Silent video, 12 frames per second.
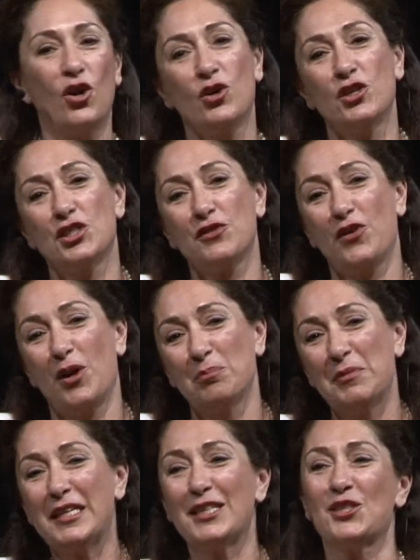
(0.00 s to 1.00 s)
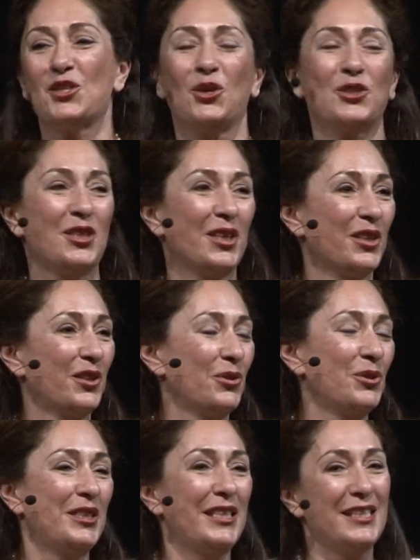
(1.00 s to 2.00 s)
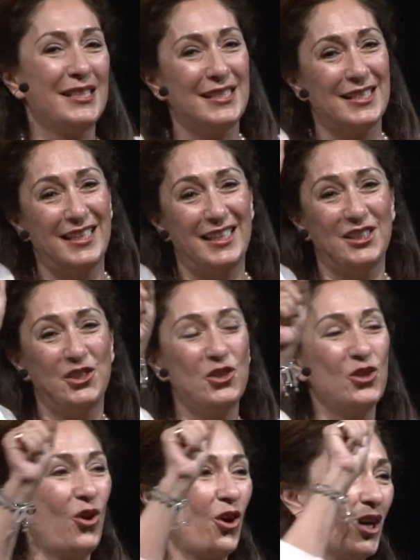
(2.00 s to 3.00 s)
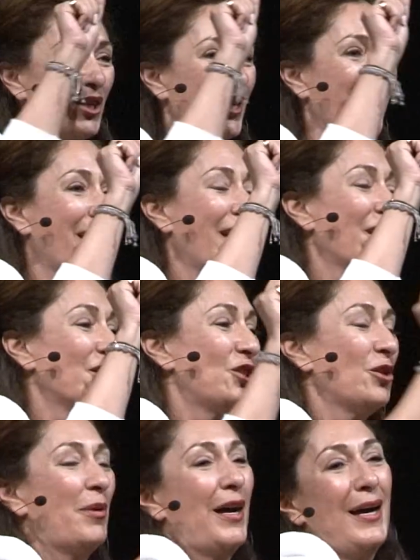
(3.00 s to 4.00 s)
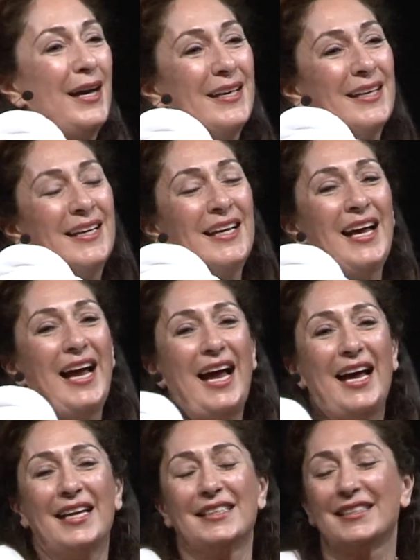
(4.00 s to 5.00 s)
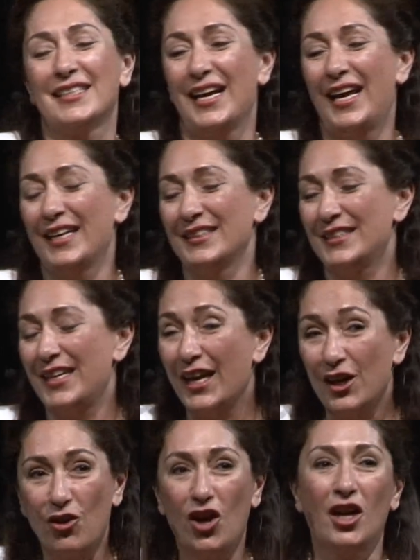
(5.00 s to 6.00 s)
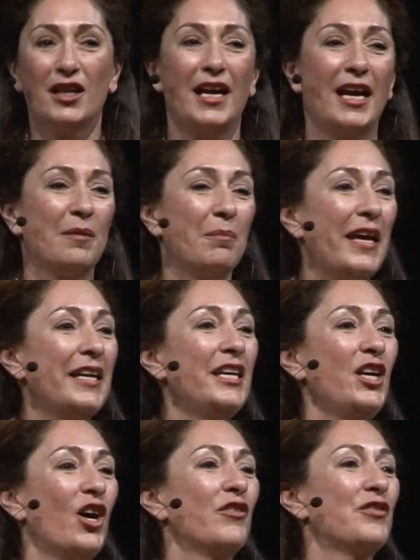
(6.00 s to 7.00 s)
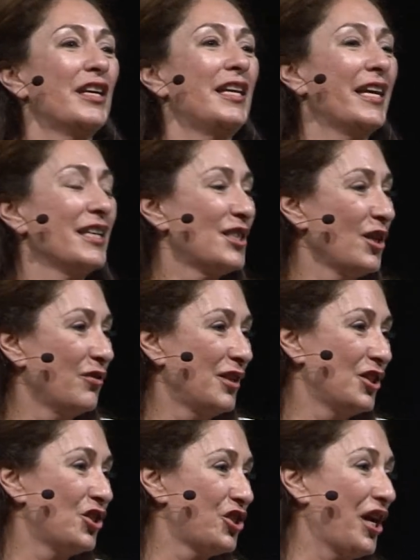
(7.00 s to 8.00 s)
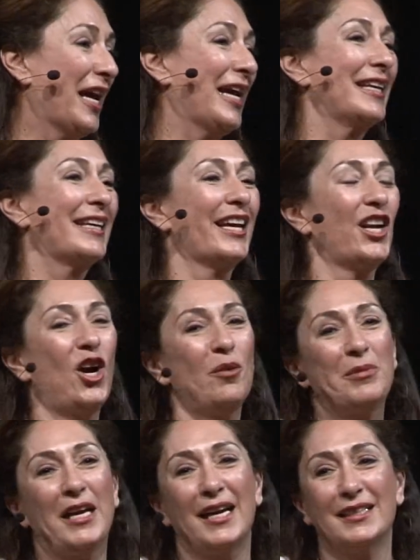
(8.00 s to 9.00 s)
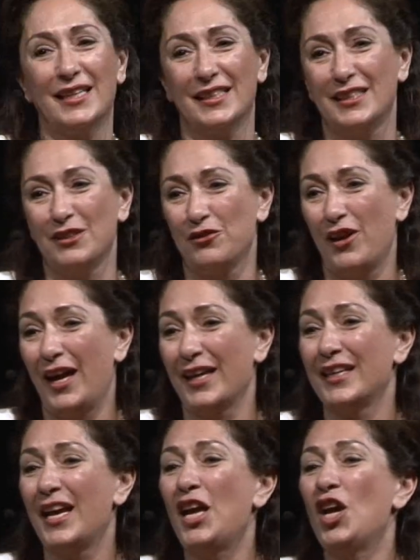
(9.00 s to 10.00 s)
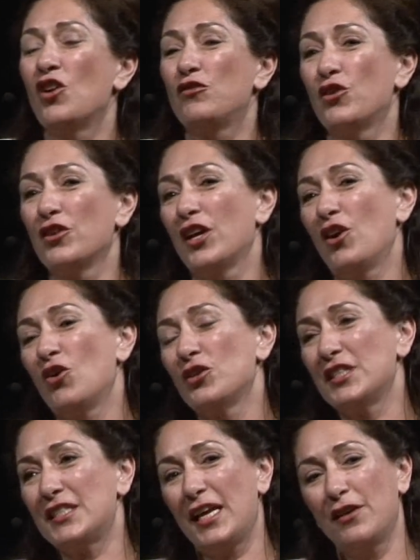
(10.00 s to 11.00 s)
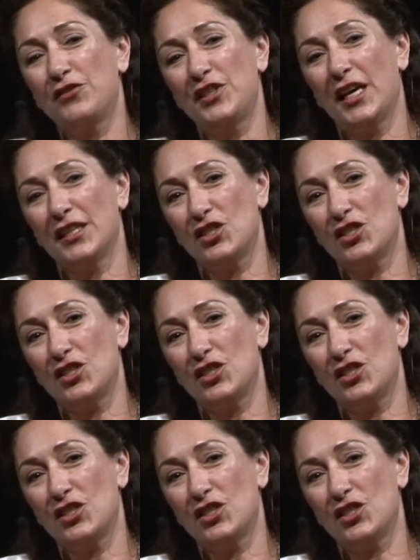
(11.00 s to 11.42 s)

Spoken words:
goes from Minnesota through DC, New York, Dubai, and Tehran. And many of the links of this chain cannot be identified for their own safety and